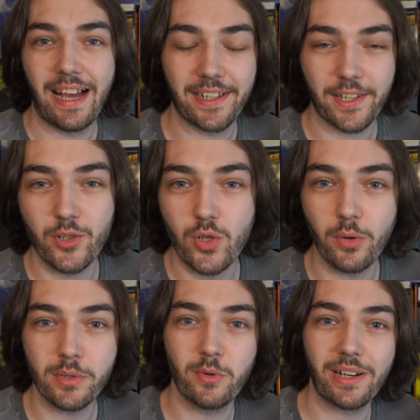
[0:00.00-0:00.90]
and it
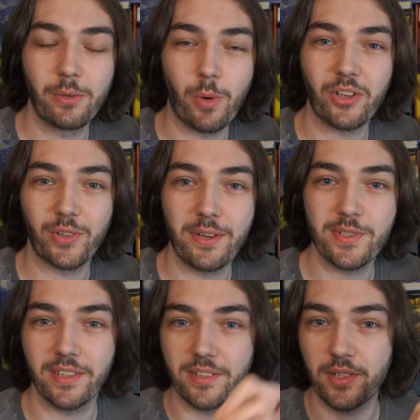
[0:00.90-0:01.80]
controls really well
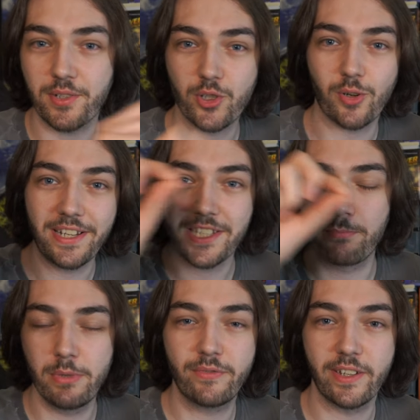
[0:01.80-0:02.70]
using the touchscreen to
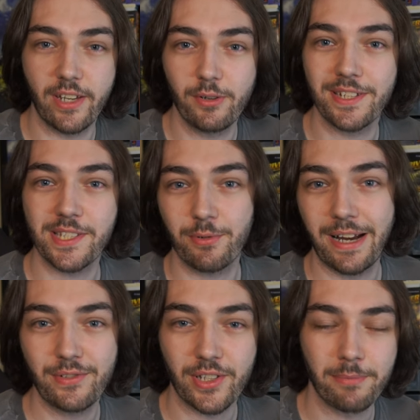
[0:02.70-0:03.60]
move your units
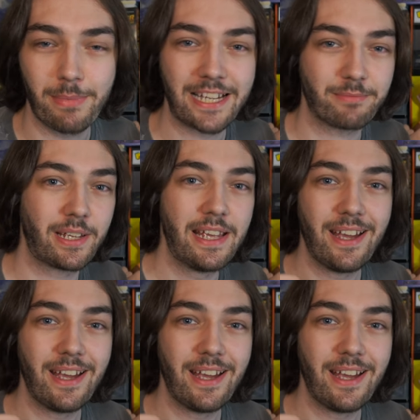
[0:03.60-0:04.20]
around on the map.